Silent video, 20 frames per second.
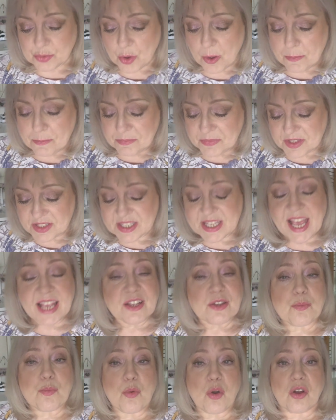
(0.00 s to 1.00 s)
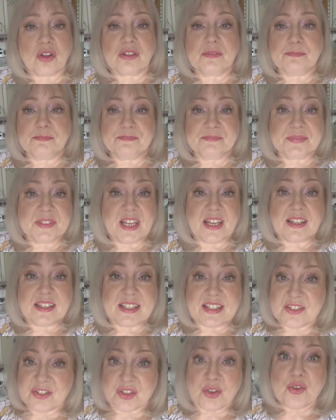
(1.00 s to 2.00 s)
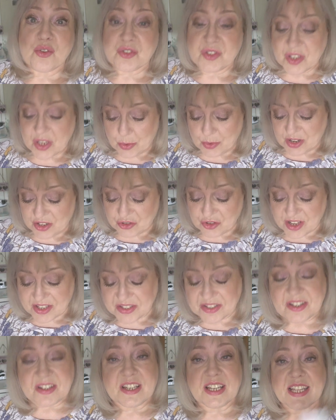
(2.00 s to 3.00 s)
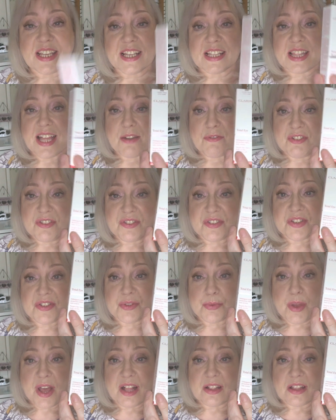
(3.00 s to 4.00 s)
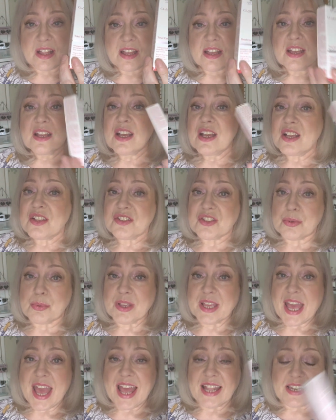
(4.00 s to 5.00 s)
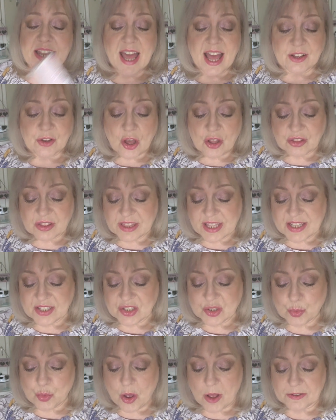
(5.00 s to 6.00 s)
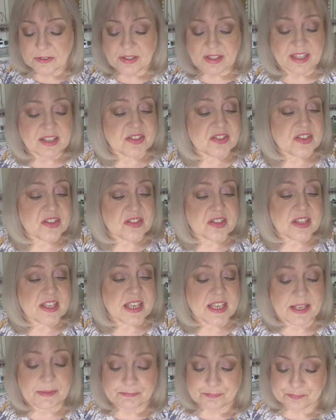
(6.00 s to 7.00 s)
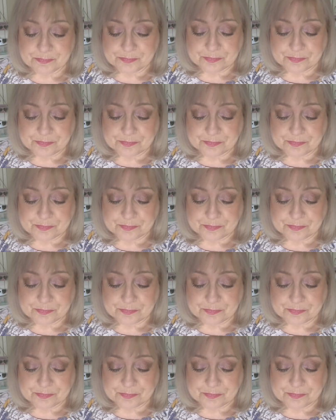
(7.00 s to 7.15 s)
one. The second one is also interestingly Clarins as well. So again, I got this one. This is the